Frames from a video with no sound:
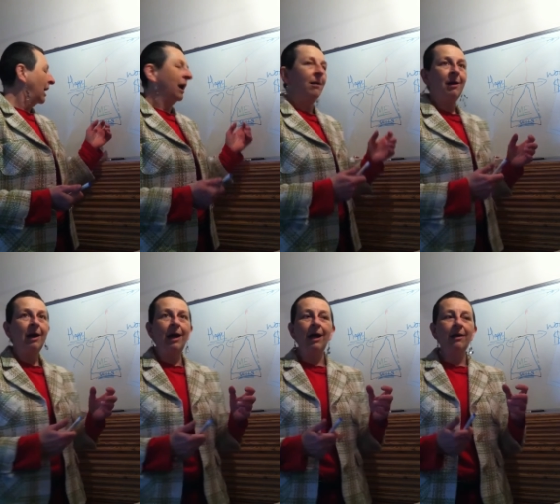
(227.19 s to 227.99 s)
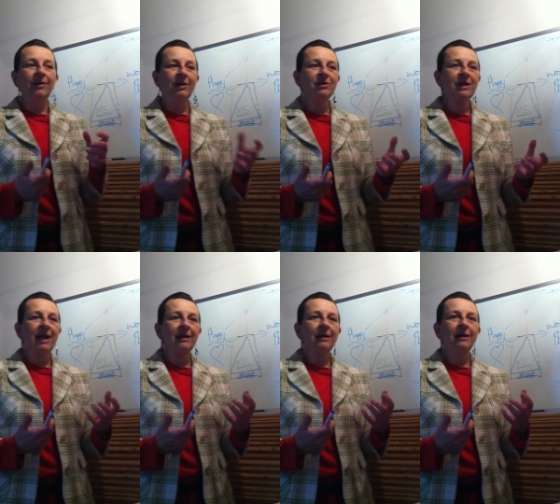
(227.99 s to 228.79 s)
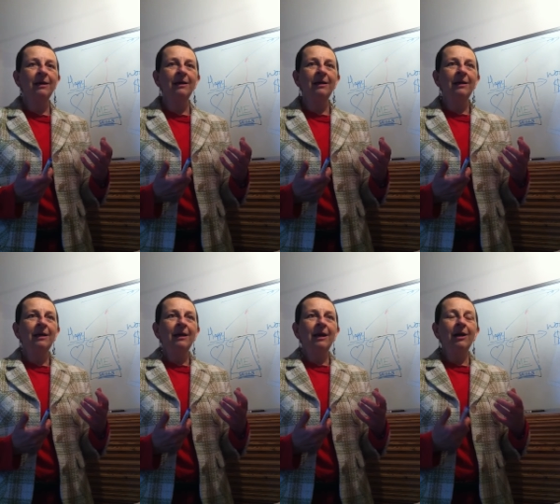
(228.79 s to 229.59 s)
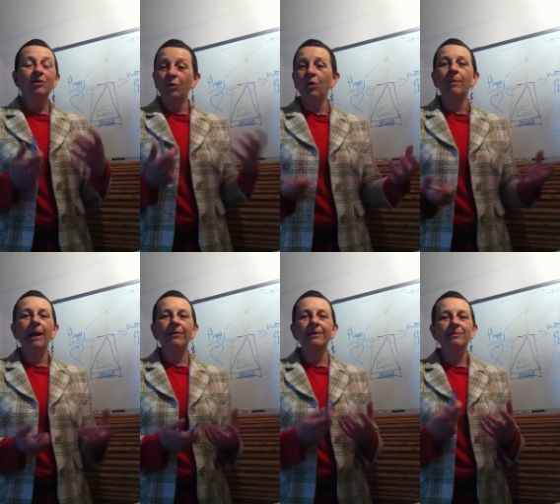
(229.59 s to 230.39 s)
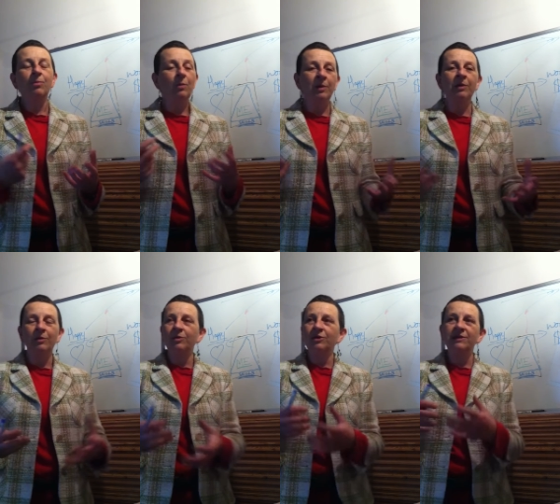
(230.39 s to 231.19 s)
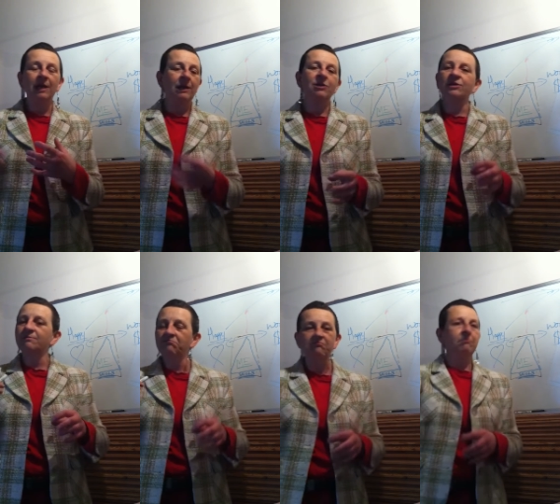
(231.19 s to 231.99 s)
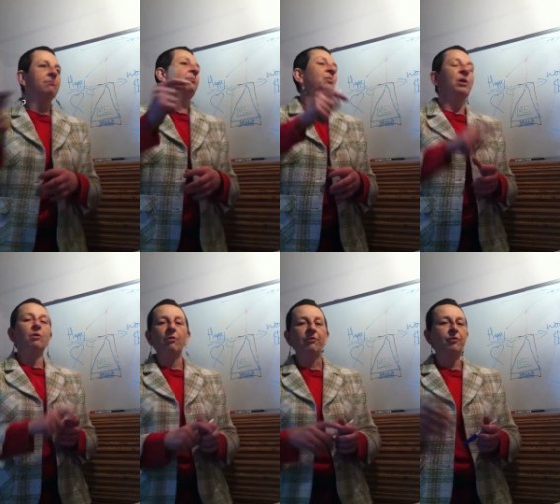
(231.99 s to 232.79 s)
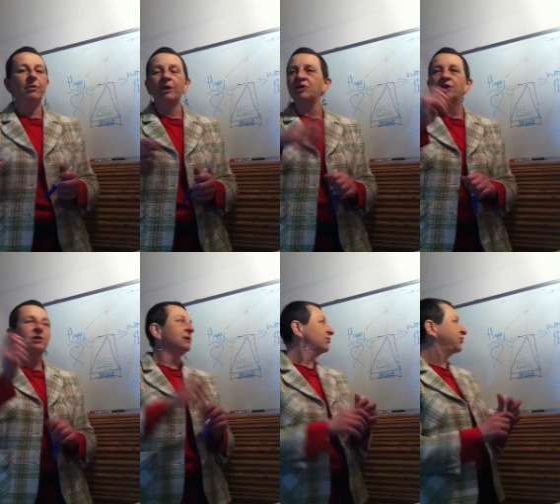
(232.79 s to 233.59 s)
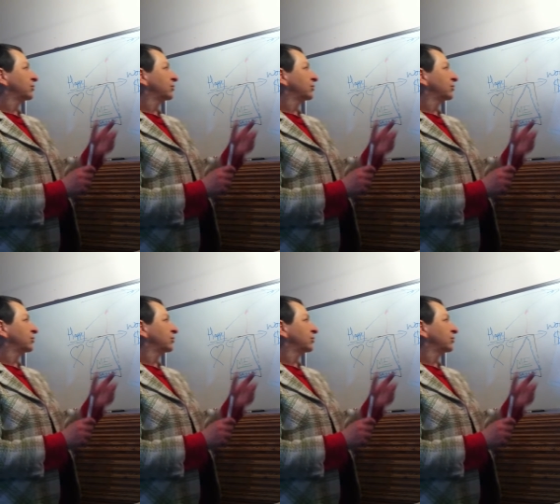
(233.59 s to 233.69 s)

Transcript: uh, they just had a, a talk about this woman who just suddenly just broke on through, and she just,